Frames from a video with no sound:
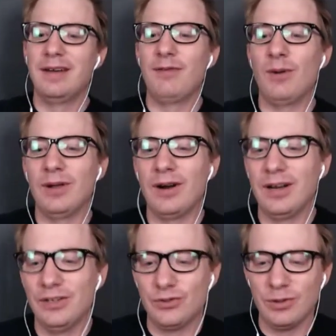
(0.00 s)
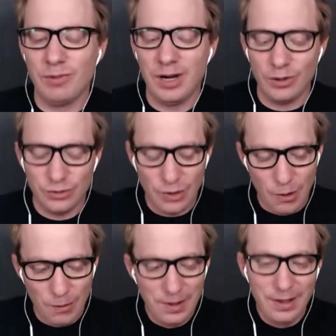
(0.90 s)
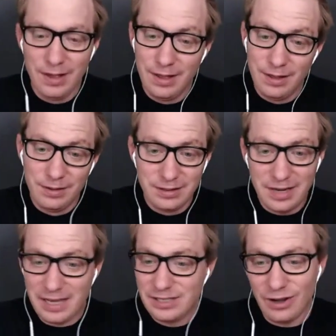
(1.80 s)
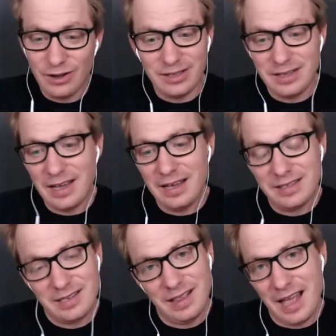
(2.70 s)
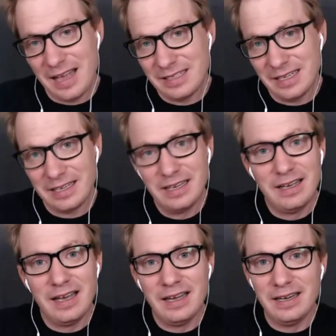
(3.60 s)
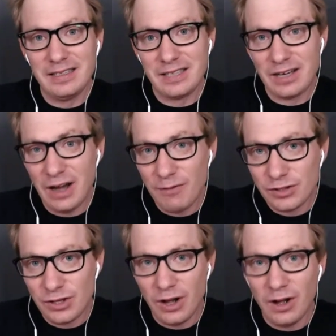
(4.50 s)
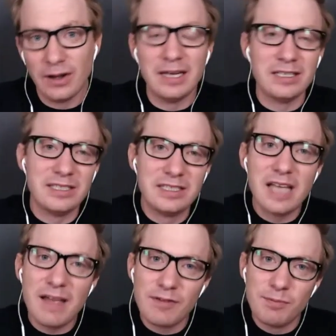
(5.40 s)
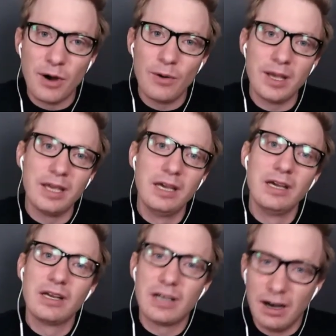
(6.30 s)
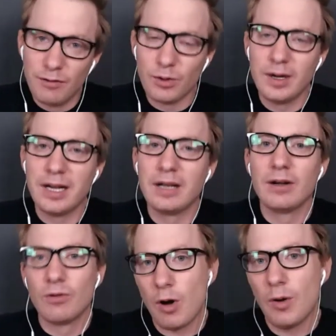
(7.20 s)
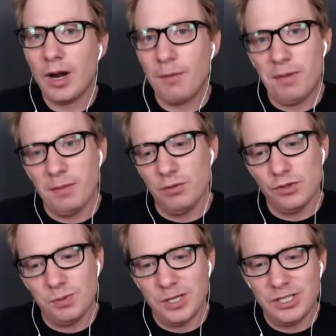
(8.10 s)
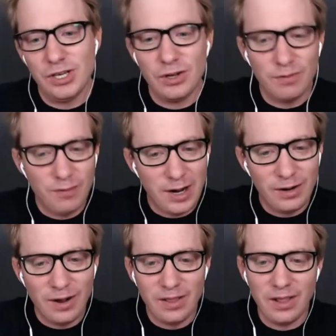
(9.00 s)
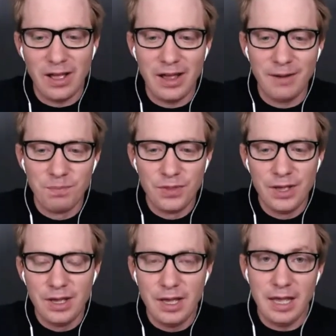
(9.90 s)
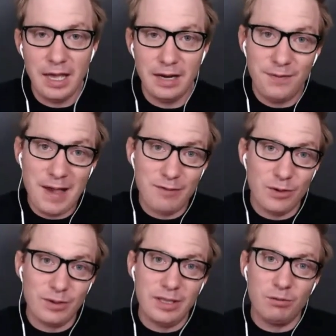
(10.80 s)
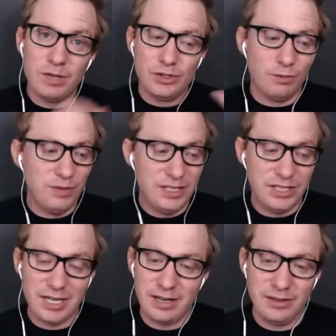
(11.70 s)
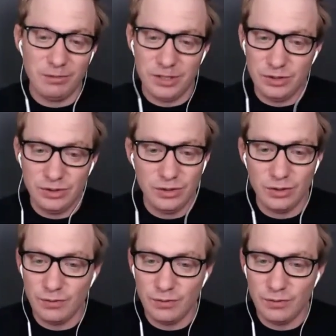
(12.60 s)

I've heard it on East Street Radio. So today's song of the day, it's a classic and it is a cover song. It is David Bowie covering Growing Up by Bruce Springsteen. You can find it online. And if you haven't heard the original, please check out the original too.